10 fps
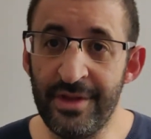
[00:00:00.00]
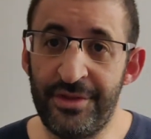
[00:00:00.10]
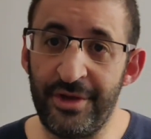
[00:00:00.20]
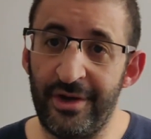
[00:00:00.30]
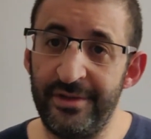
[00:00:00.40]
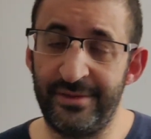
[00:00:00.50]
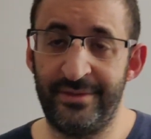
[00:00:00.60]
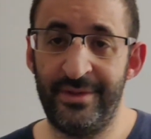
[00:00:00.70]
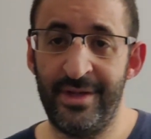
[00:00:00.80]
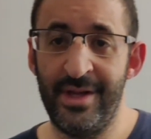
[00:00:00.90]
Third,
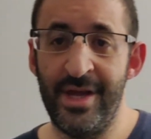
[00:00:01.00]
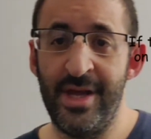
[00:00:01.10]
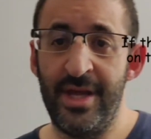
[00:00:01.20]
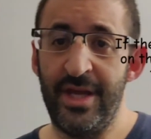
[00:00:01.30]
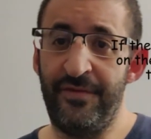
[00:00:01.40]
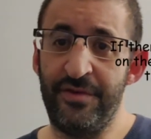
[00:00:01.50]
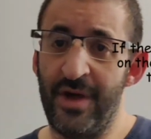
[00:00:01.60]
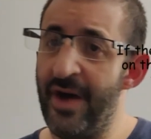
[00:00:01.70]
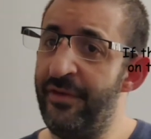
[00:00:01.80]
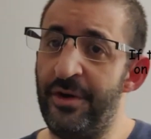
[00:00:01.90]
if you
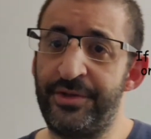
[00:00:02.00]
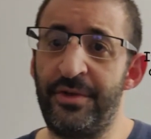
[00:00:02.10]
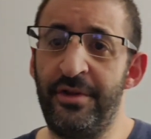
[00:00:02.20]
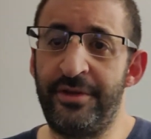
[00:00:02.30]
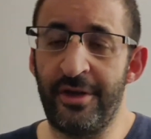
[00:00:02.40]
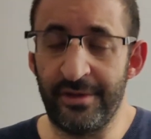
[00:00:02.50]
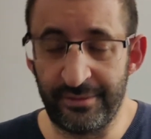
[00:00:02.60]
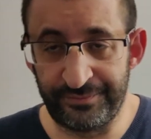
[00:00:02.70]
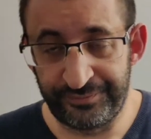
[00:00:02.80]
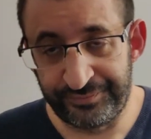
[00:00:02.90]
have also return
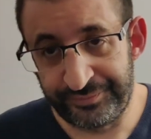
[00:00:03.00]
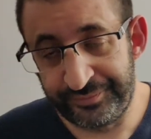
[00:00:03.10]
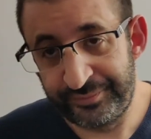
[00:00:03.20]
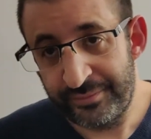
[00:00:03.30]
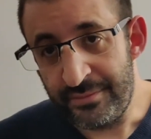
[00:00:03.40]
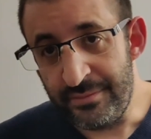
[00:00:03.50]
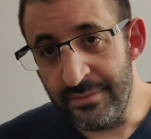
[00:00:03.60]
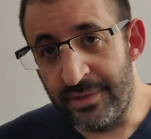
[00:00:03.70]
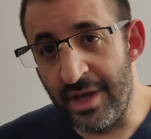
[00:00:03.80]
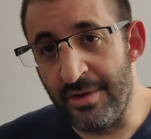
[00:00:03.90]

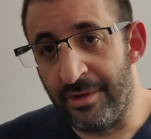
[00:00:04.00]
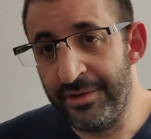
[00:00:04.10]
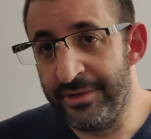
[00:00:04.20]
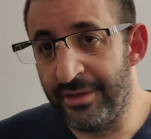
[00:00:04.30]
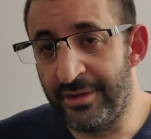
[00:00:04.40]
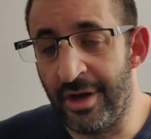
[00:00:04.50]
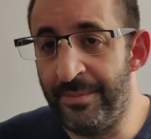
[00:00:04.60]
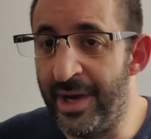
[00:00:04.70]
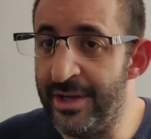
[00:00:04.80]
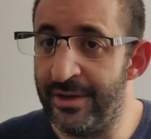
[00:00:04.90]
keyword,
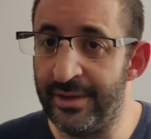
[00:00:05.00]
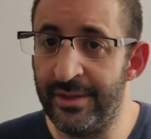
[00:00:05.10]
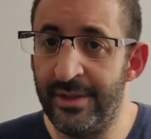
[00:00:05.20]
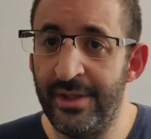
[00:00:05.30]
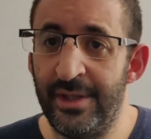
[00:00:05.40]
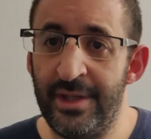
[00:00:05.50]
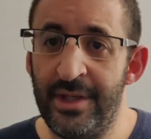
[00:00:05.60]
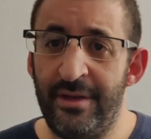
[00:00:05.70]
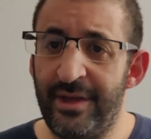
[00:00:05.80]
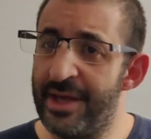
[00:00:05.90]
compiler
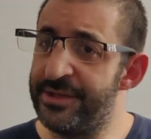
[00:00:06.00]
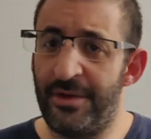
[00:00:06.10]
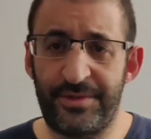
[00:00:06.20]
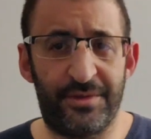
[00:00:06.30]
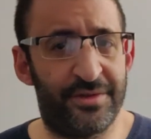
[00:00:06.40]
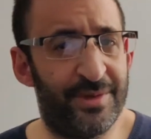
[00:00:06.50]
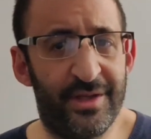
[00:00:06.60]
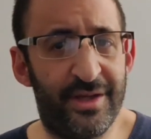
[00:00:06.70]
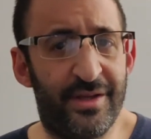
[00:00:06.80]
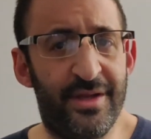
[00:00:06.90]
guess also
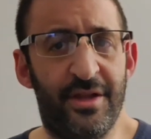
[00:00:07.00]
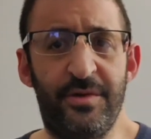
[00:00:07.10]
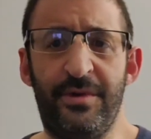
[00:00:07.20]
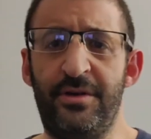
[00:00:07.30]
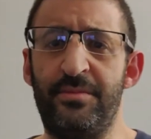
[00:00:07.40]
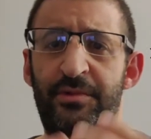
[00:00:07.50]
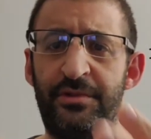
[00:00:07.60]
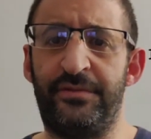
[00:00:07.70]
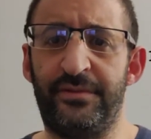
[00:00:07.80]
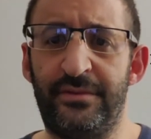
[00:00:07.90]
automatically that
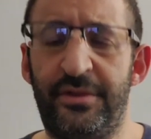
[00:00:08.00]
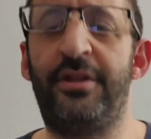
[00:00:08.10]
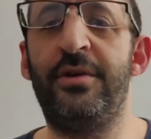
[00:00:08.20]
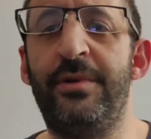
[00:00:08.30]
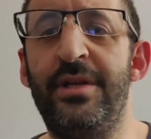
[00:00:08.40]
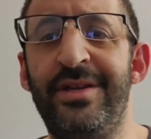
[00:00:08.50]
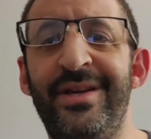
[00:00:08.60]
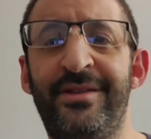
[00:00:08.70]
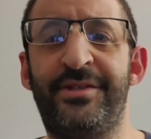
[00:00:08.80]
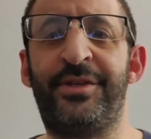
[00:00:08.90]
you will
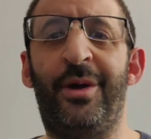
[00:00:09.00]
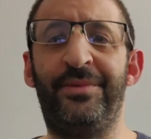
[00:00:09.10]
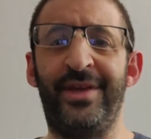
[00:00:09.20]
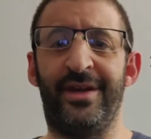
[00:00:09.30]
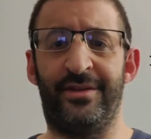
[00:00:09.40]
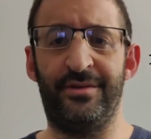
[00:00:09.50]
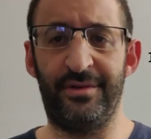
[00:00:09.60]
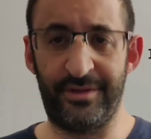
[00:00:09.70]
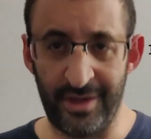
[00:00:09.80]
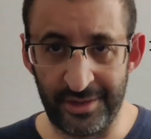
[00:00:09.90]
need something to
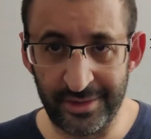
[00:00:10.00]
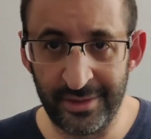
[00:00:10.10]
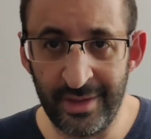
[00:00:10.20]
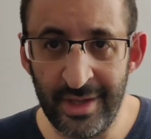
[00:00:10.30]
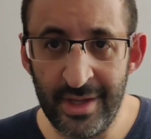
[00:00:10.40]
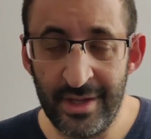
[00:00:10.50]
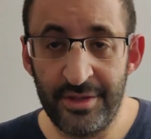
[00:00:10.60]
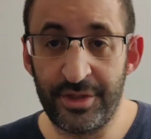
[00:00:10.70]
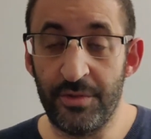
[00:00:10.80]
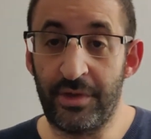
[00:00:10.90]
return,
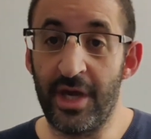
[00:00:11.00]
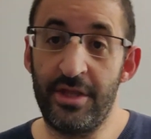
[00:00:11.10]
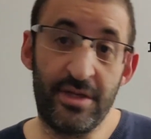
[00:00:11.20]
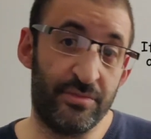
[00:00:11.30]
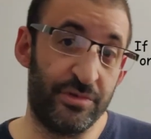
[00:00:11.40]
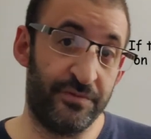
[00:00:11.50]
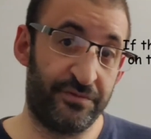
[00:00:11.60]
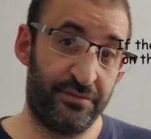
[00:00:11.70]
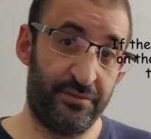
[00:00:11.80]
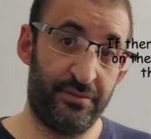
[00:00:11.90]
so you can
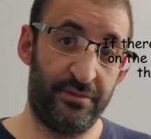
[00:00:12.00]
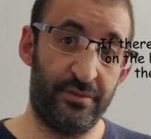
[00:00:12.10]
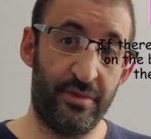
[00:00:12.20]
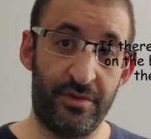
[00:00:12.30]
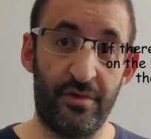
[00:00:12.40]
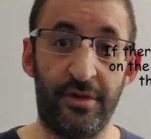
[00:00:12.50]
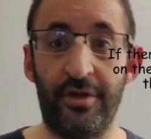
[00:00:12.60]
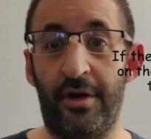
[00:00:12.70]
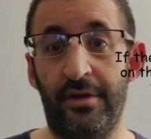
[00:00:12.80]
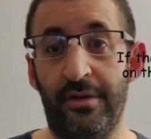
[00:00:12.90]
remove the
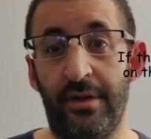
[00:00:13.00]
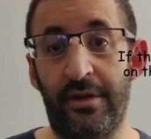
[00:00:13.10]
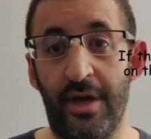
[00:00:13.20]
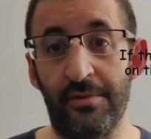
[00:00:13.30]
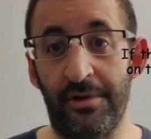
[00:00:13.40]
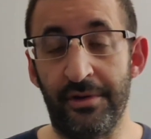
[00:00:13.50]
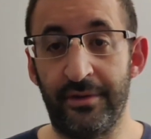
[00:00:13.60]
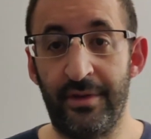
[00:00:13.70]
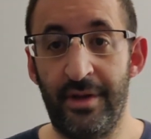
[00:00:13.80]
return keyword.